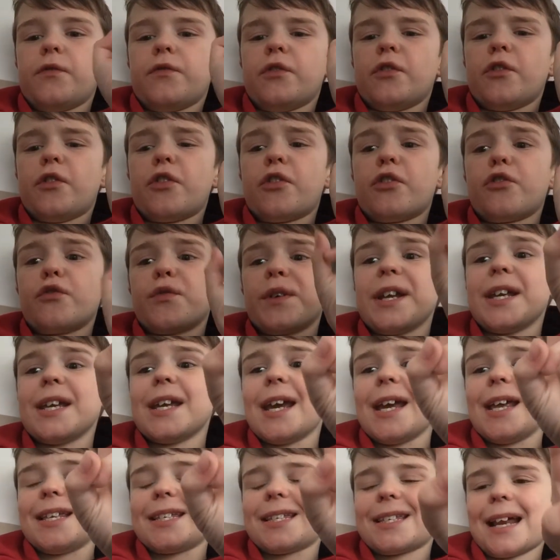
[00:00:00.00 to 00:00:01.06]
for three
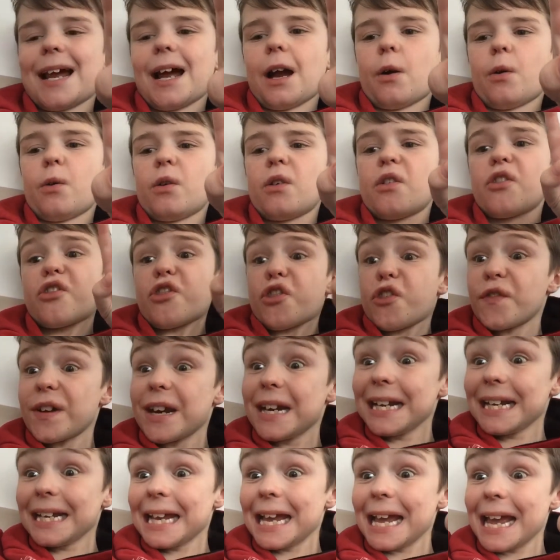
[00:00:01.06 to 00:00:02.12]
years now.
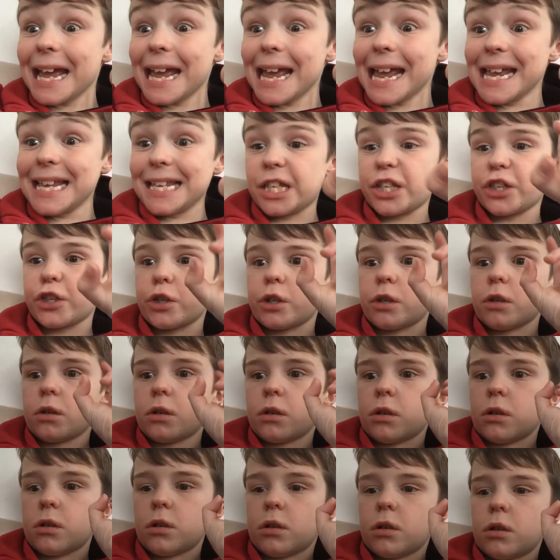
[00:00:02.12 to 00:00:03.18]
Three years!
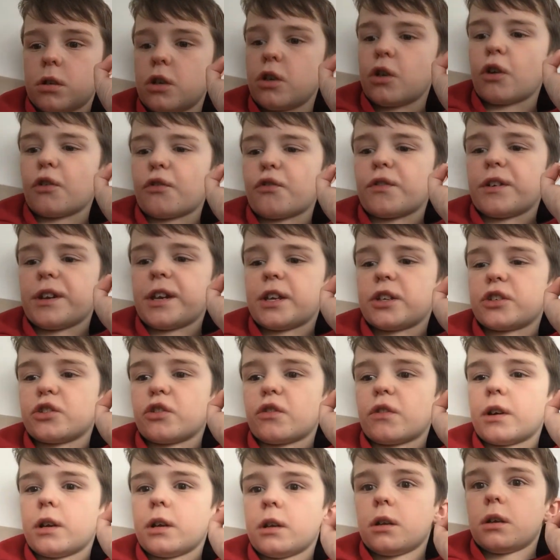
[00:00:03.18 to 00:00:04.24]
Not three years,
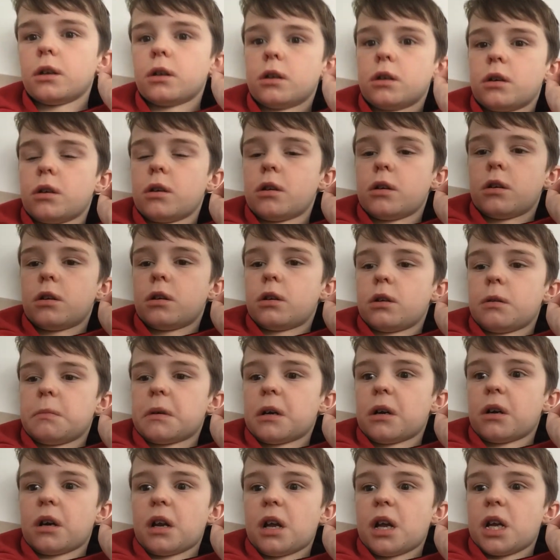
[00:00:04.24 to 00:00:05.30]
sorry.
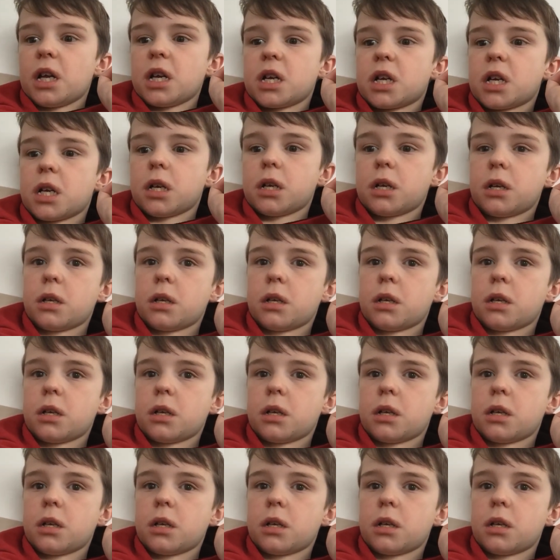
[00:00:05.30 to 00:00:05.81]
But like,